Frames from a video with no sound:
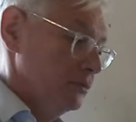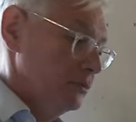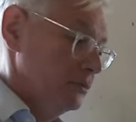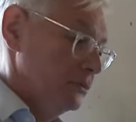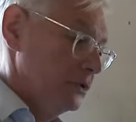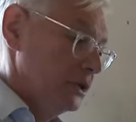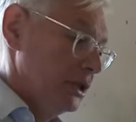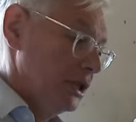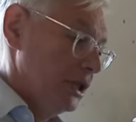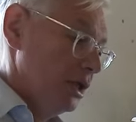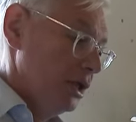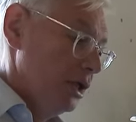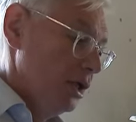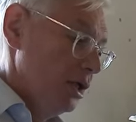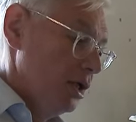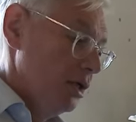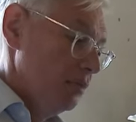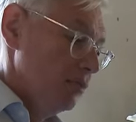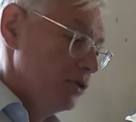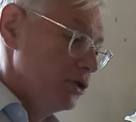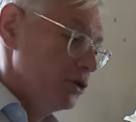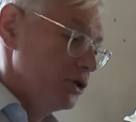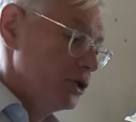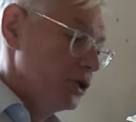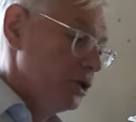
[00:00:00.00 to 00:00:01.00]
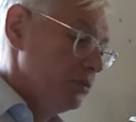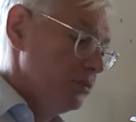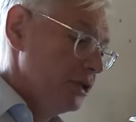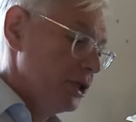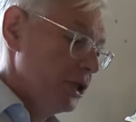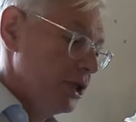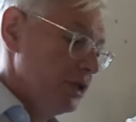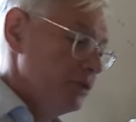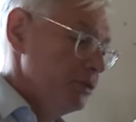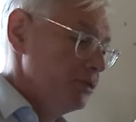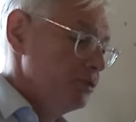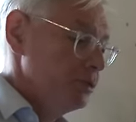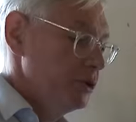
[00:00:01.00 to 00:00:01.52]
That's Because
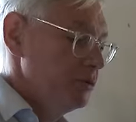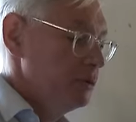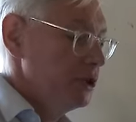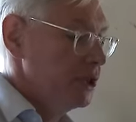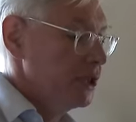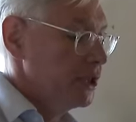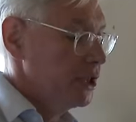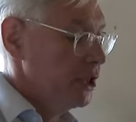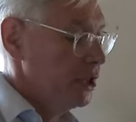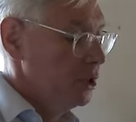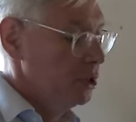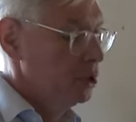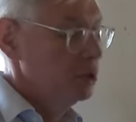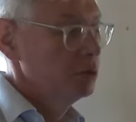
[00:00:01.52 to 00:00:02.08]
sometimes people say,